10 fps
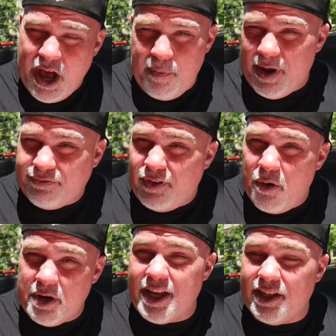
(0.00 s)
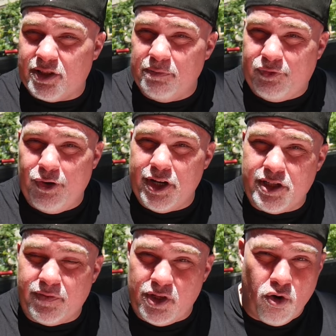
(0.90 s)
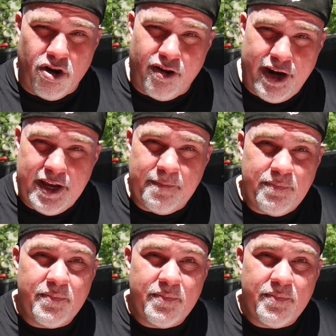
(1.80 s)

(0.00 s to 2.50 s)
out my phone and get some footage of the ordering.